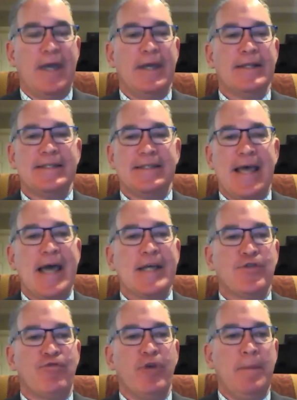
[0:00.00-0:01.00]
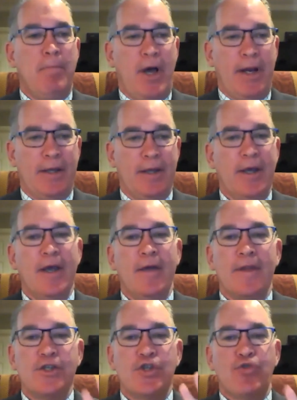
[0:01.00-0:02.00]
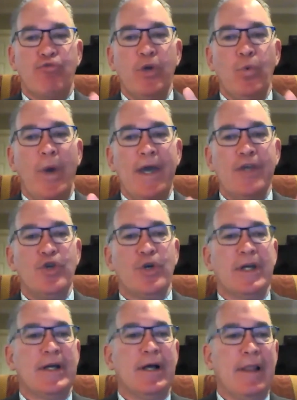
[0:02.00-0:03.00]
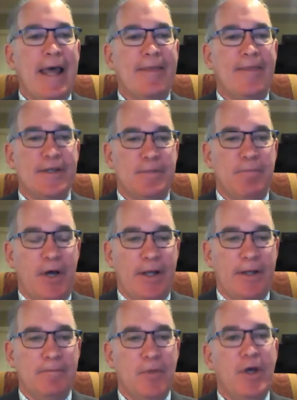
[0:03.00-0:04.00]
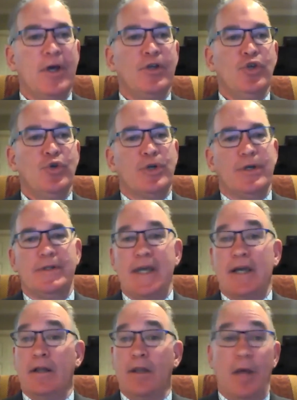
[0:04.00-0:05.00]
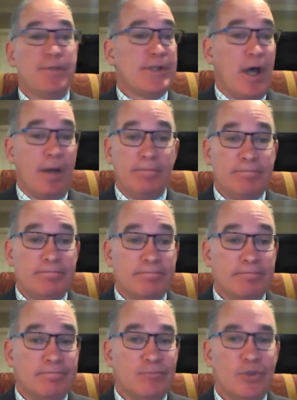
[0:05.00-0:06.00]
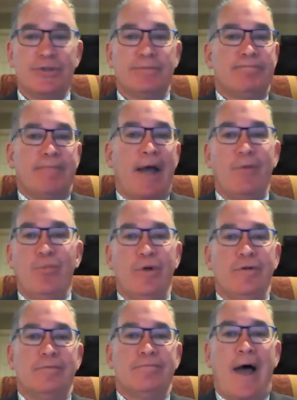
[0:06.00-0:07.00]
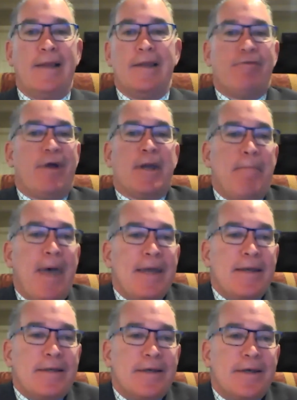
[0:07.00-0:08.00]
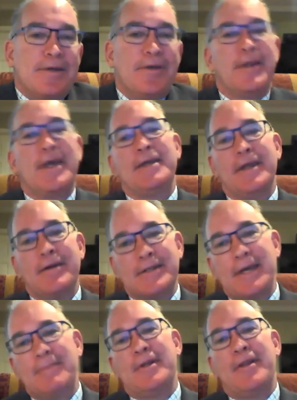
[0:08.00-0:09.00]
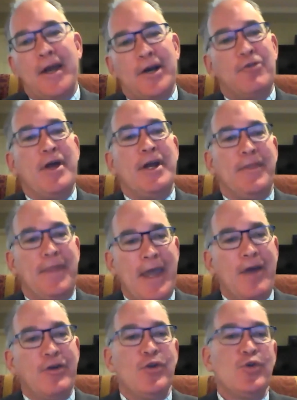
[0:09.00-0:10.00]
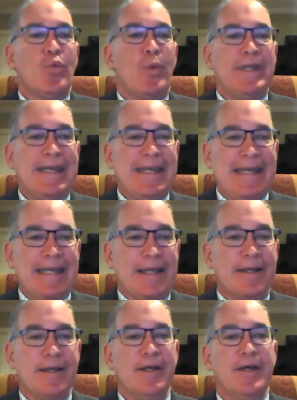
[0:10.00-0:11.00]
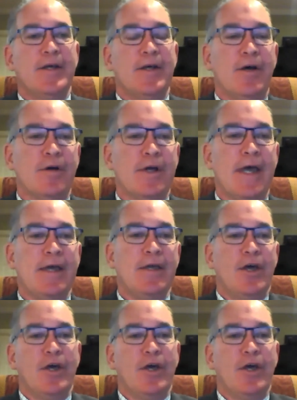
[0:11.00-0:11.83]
And it's tax-free money. There's three ways you can collect this money. You could take a lump sum, which I wouldn't highly recommend. The idea is keep the line of credit there, use it when you need it, okay?